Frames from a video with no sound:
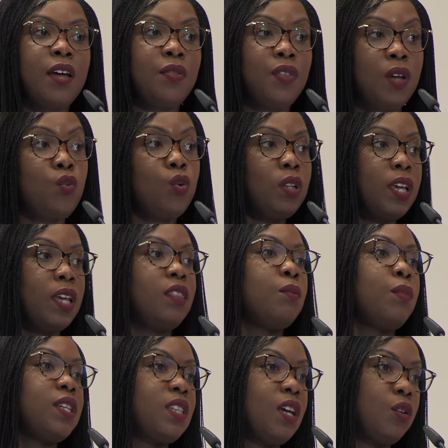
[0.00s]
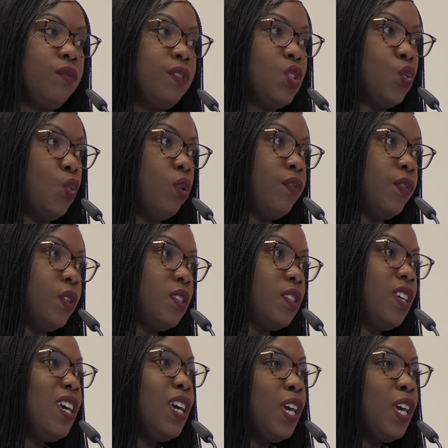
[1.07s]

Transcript: then we'll get the best out of this workforce.